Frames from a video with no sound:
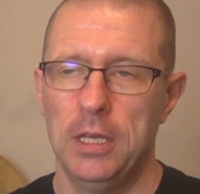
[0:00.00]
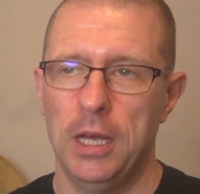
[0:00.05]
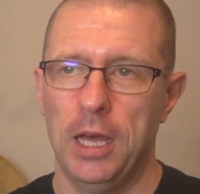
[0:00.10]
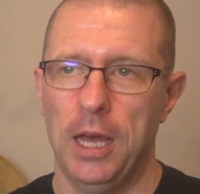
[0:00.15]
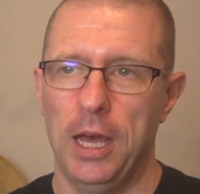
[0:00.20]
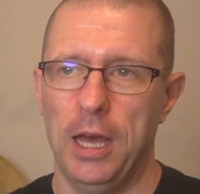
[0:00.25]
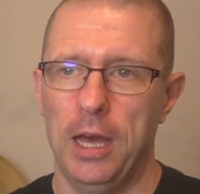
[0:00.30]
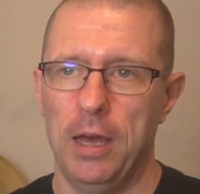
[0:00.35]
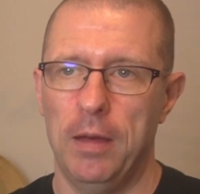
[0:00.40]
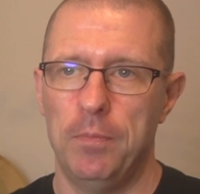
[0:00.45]

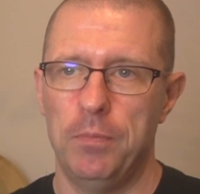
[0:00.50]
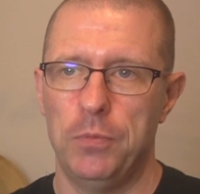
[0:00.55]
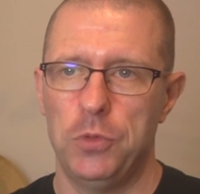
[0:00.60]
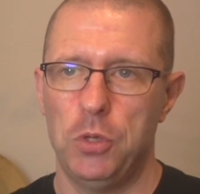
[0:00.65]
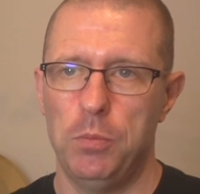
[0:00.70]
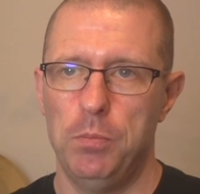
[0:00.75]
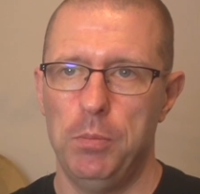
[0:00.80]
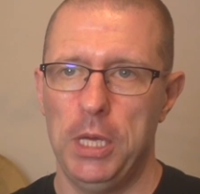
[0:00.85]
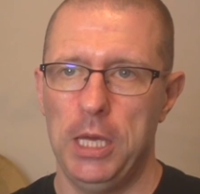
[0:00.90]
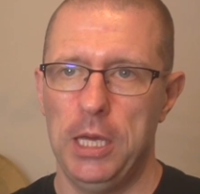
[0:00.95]

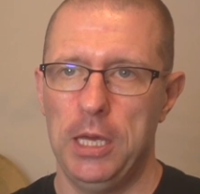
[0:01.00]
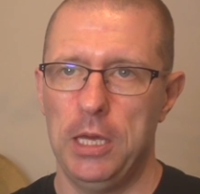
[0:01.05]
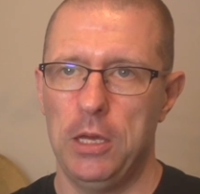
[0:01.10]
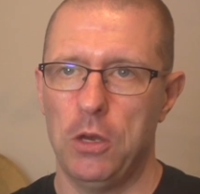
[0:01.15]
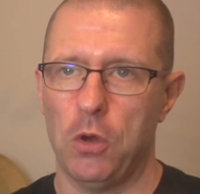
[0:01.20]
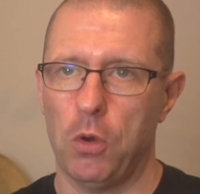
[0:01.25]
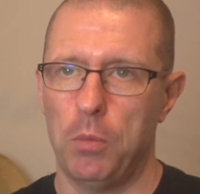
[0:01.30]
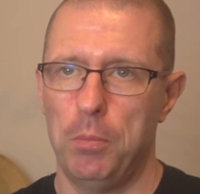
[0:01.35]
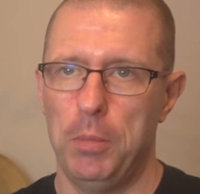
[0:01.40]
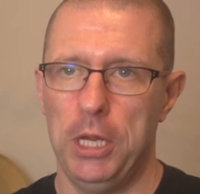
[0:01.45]
You may
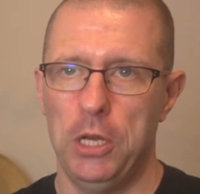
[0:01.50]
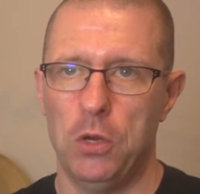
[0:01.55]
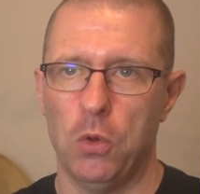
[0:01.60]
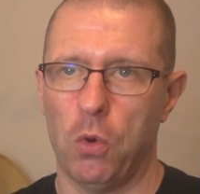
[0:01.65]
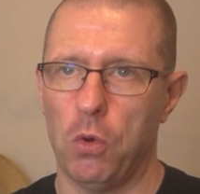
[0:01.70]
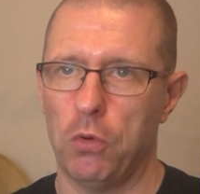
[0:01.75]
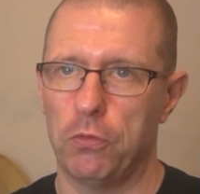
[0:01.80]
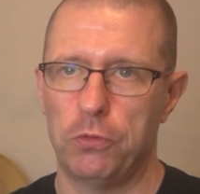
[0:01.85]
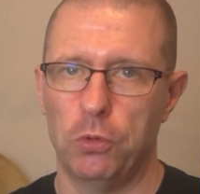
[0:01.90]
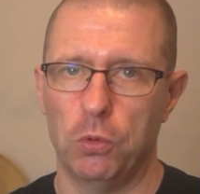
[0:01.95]
or may
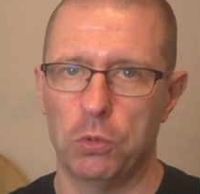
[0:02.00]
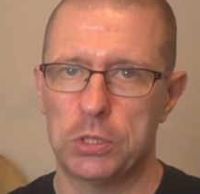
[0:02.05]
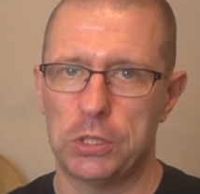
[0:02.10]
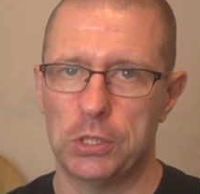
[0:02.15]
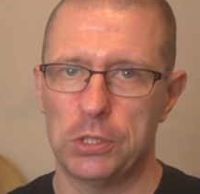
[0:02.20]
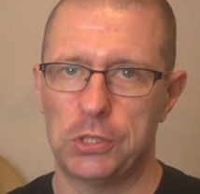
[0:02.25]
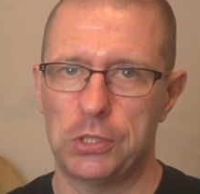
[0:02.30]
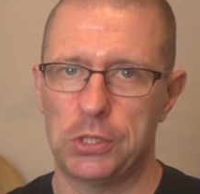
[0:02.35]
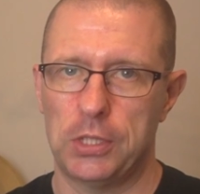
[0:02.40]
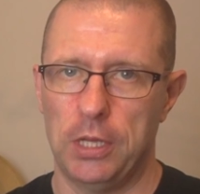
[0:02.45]
not have
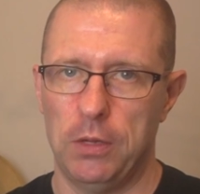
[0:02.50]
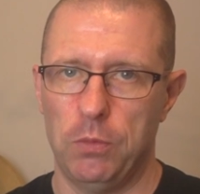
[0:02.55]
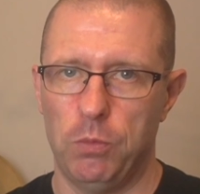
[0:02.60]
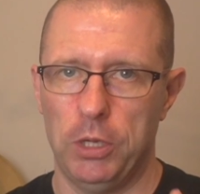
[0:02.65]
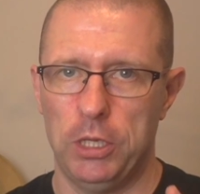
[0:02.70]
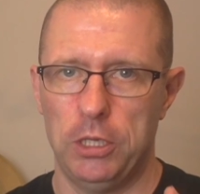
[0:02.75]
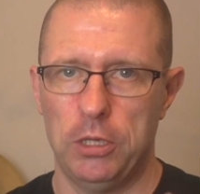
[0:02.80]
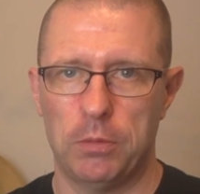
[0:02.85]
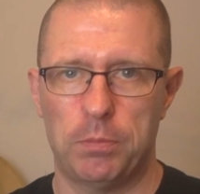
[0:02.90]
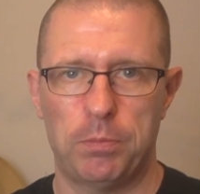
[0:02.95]
noticed that
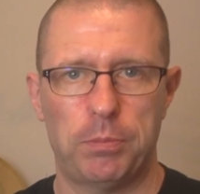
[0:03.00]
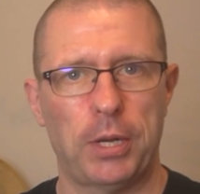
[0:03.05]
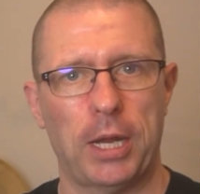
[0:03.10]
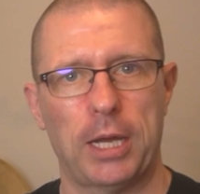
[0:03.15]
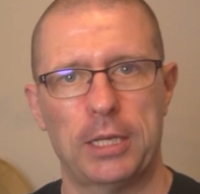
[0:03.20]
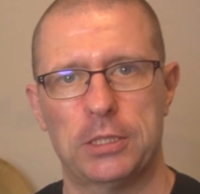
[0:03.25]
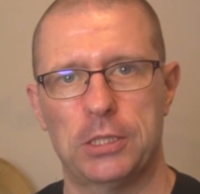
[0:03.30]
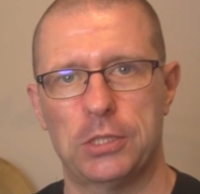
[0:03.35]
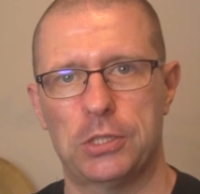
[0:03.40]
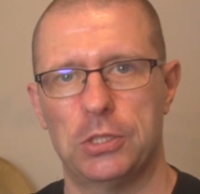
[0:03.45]
when you're
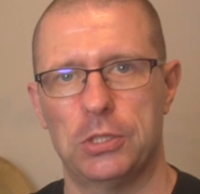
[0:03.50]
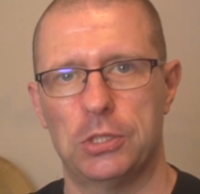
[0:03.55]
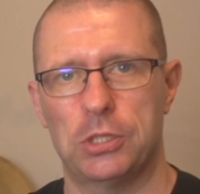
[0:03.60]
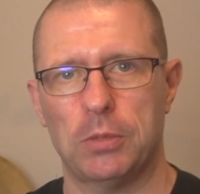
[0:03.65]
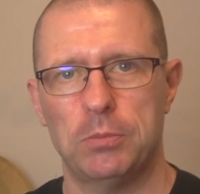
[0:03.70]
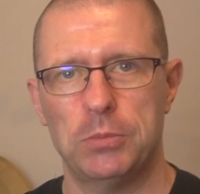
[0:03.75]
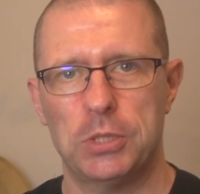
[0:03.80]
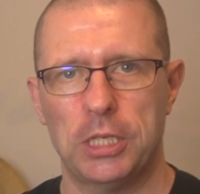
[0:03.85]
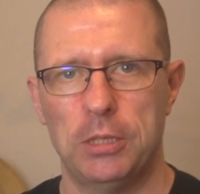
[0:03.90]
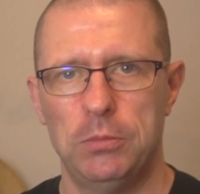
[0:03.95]
practicing,
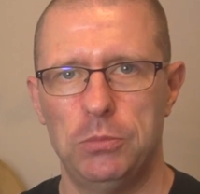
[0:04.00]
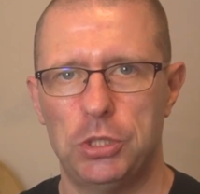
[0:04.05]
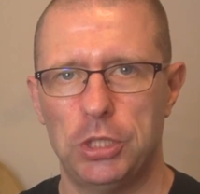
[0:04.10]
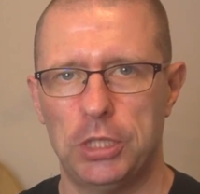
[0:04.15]
sometimes